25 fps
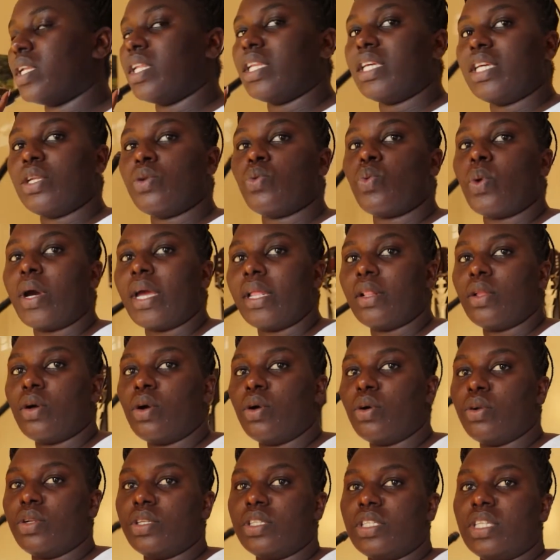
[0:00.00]
clean while
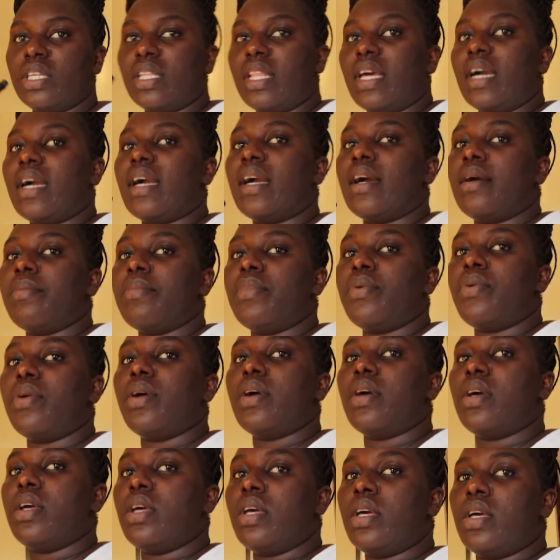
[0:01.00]
holding the
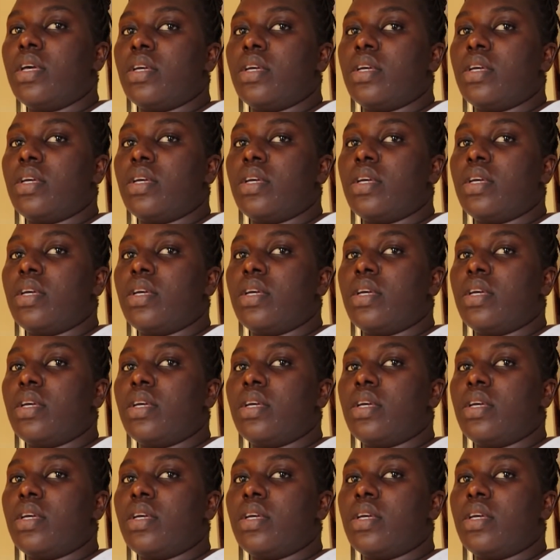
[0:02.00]
camera